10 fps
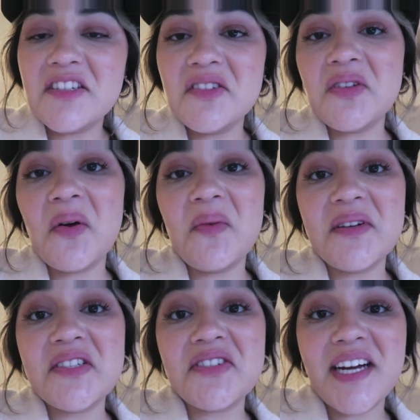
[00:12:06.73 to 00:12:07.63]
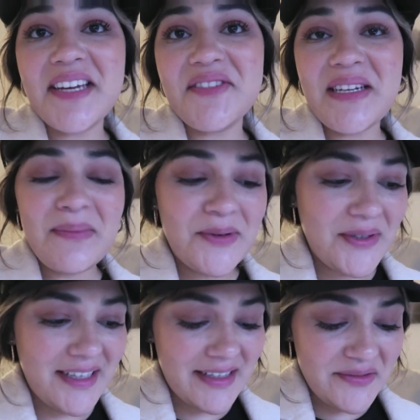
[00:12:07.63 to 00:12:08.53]
I just don't want to drive
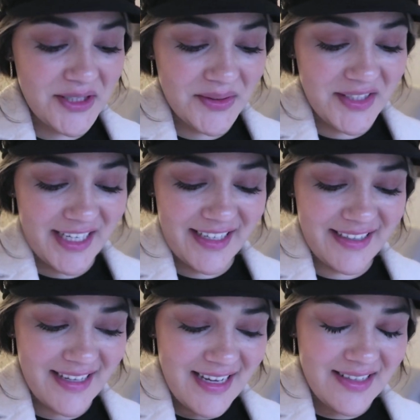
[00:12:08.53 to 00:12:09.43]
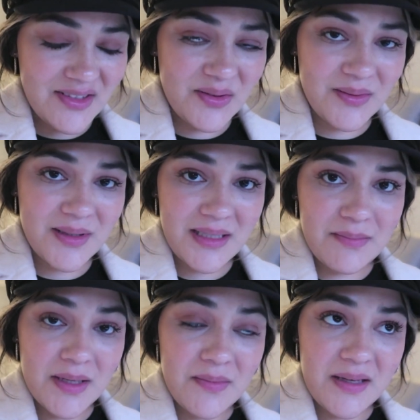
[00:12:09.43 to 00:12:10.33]
anymore. I'm so tired. So we'll see.
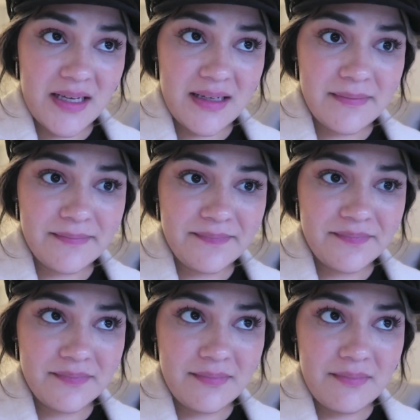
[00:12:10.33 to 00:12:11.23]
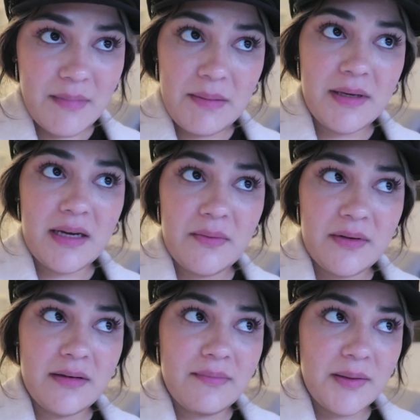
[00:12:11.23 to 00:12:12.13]
Maybe, maybe I
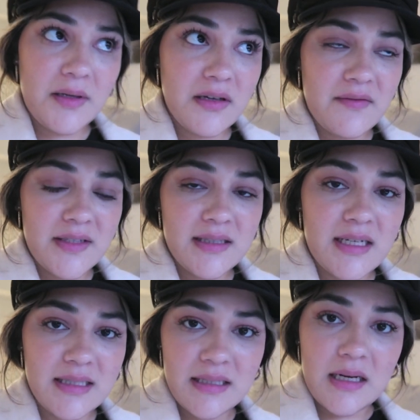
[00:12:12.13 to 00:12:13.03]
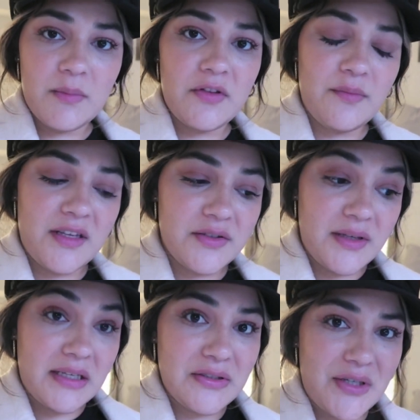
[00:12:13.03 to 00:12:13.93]
will. Maybe I'll convince Gus to come with me so he can